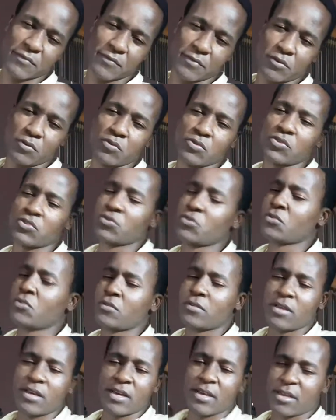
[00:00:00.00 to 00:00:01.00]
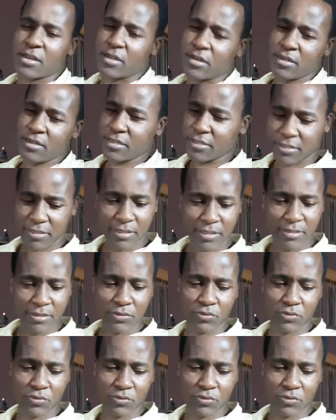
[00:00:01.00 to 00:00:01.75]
viewers or the listeners,